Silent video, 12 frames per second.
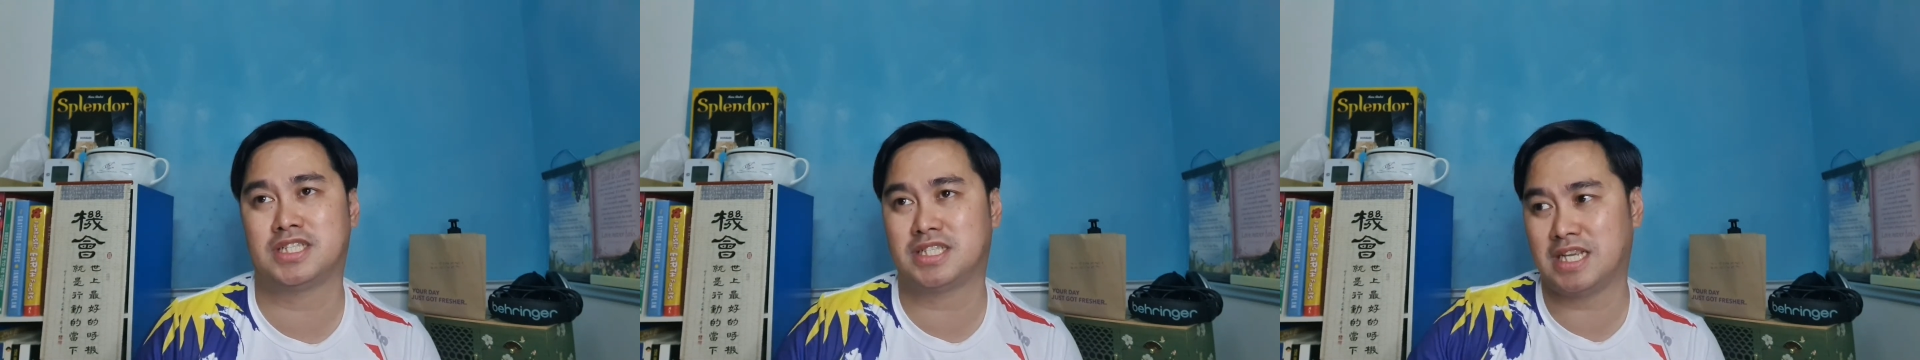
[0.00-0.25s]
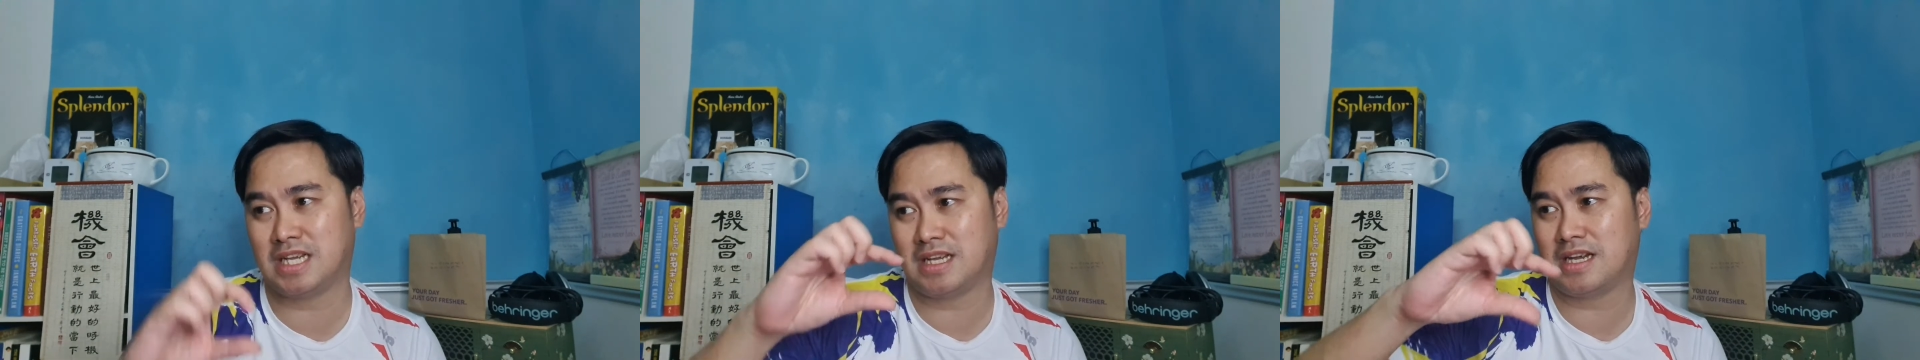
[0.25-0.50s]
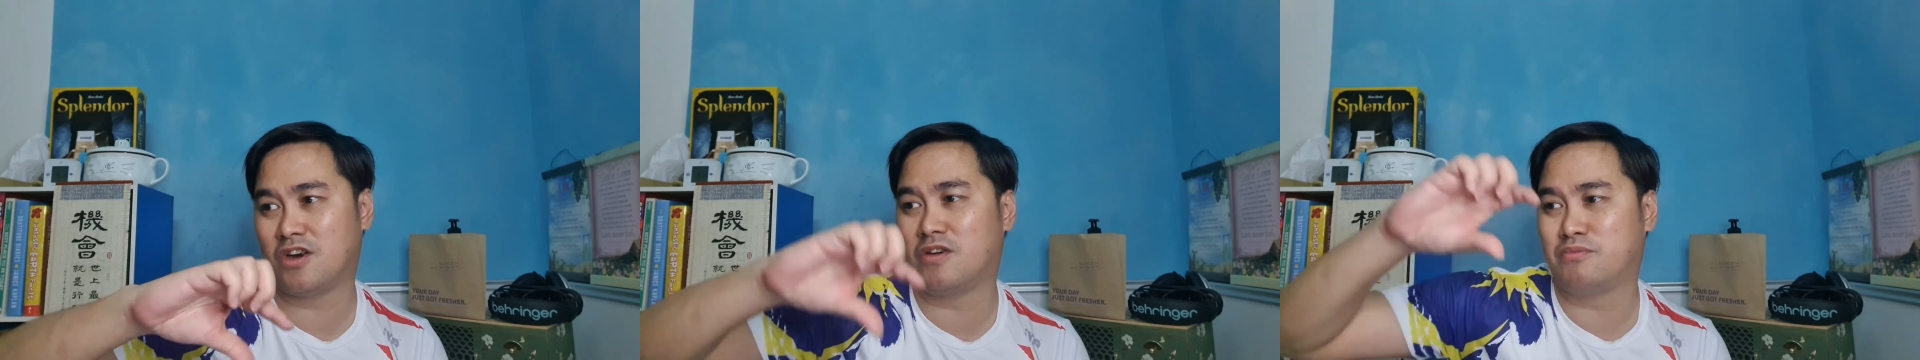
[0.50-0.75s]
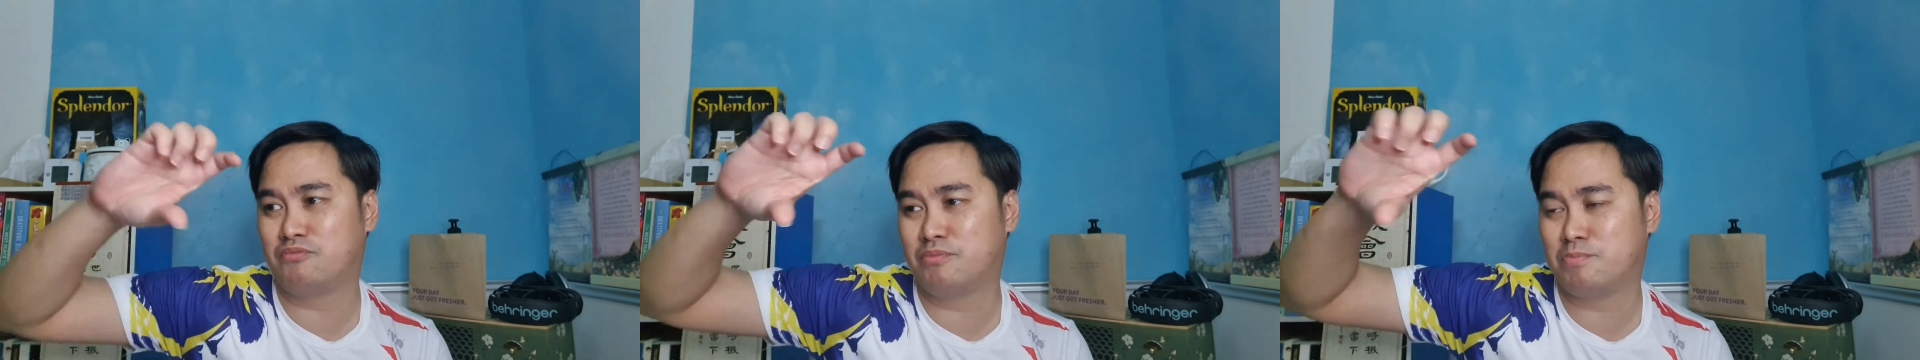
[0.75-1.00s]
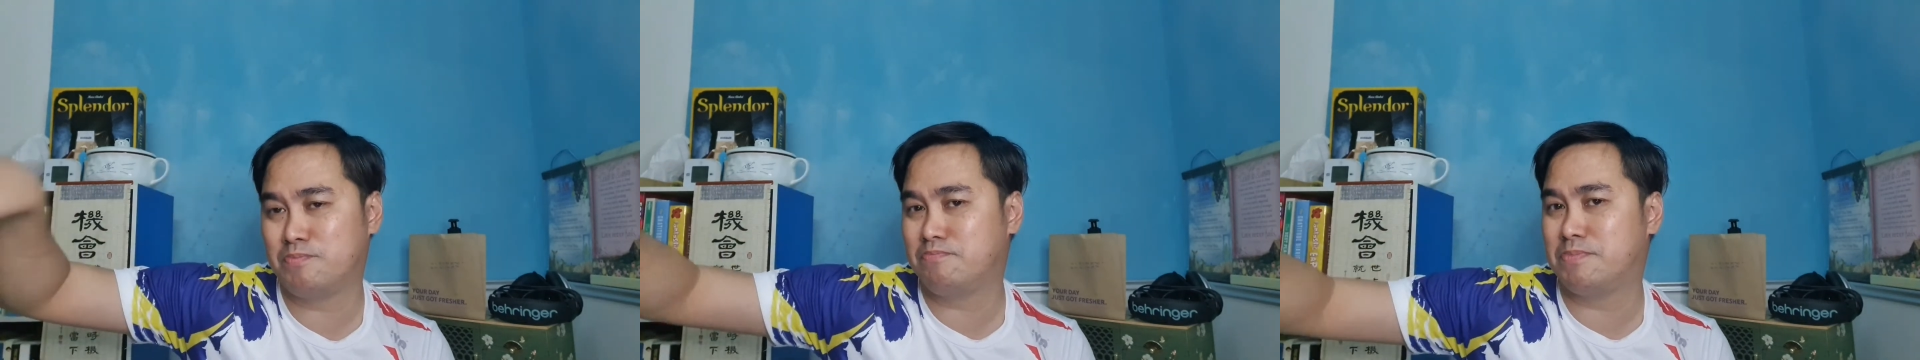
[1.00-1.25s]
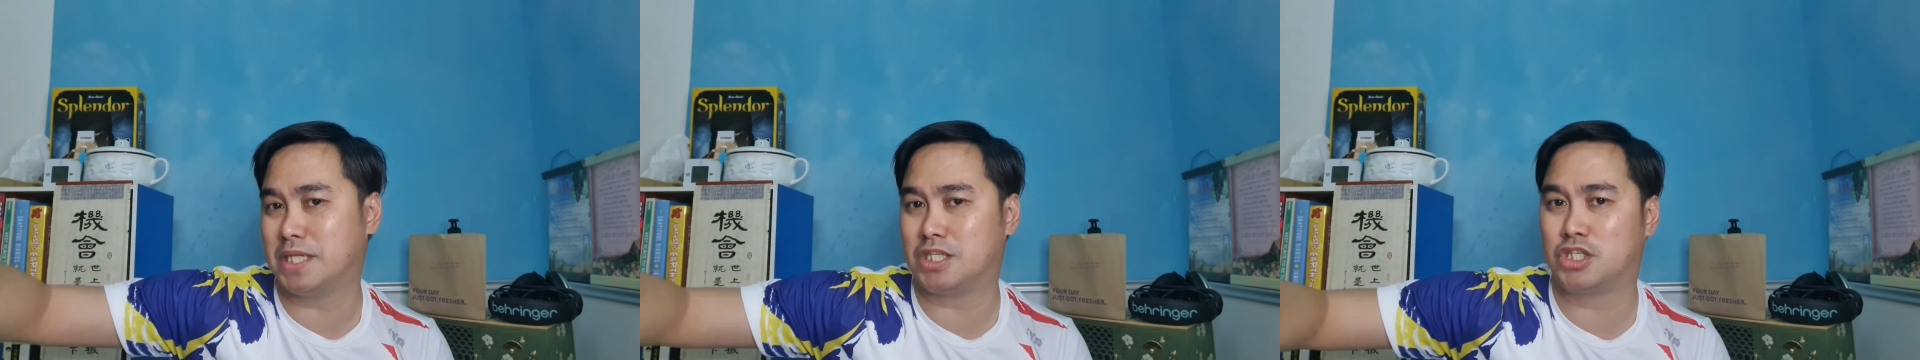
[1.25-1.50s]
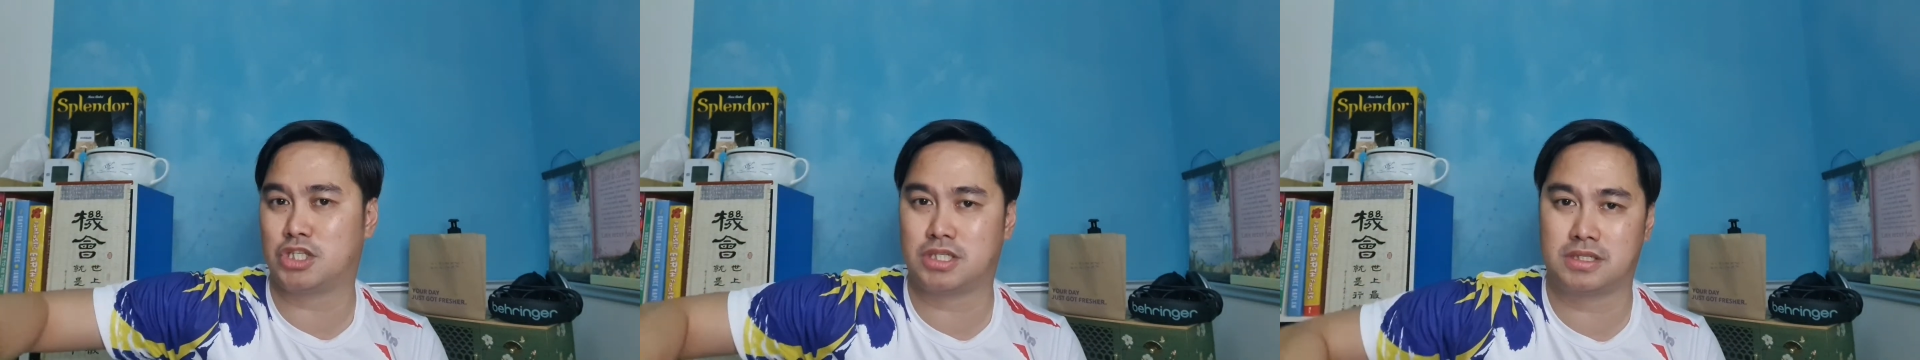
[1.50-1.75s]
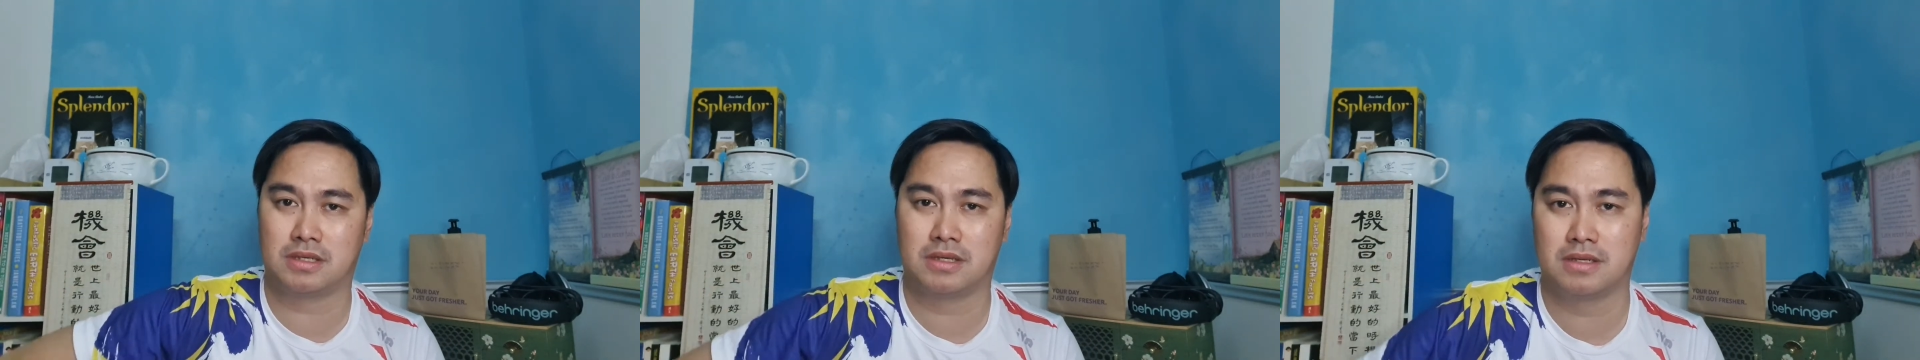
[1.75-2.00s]
sang off
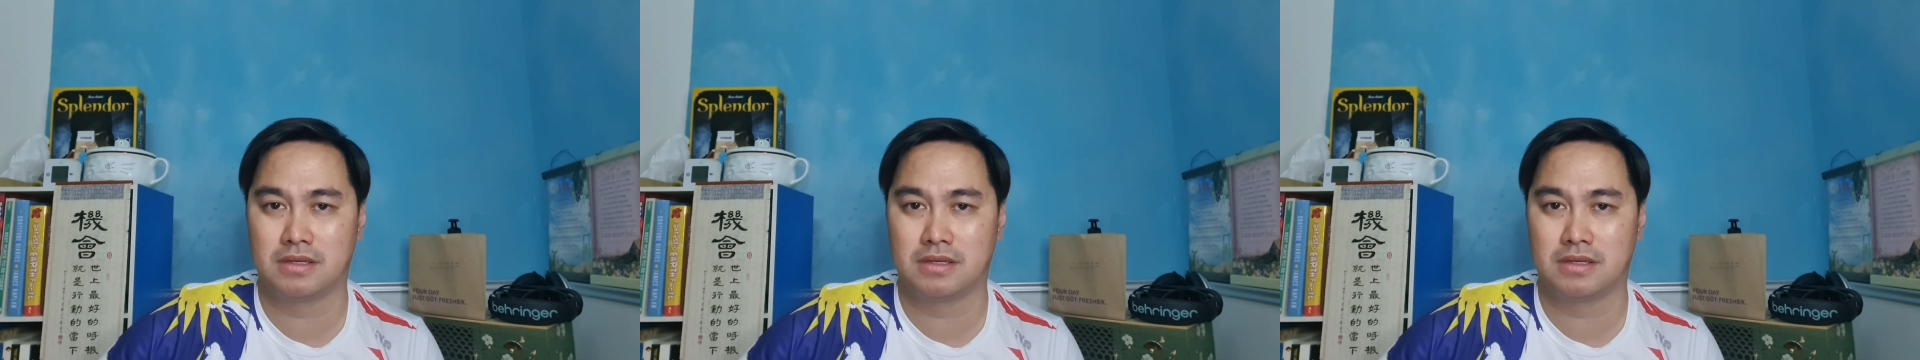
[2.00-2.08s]
pitch.